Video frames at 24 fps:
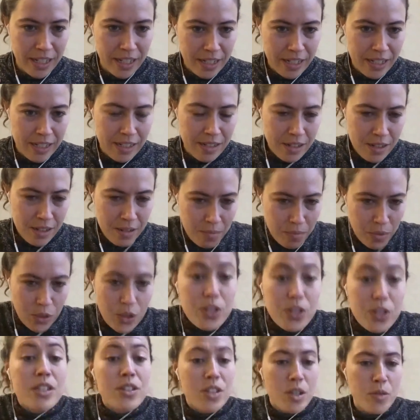because
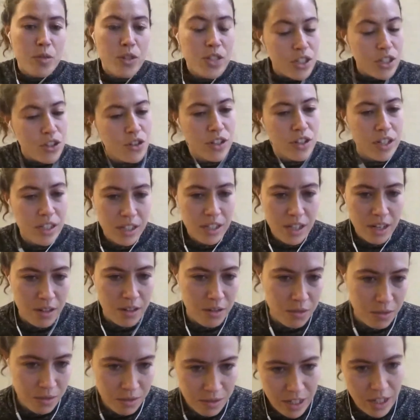there's so much interest now,
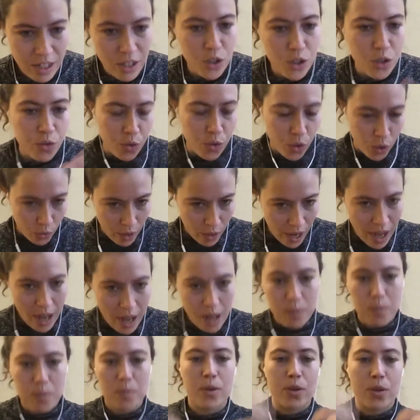and that you've got your app
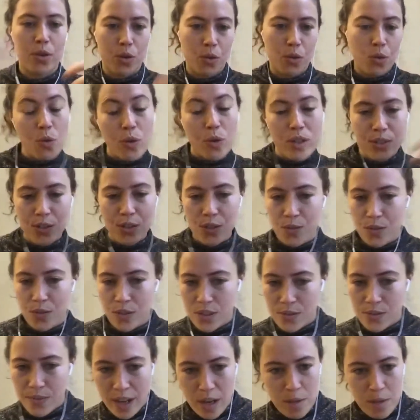and you're always looking for
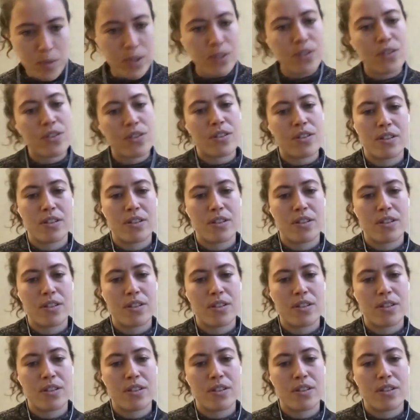developments and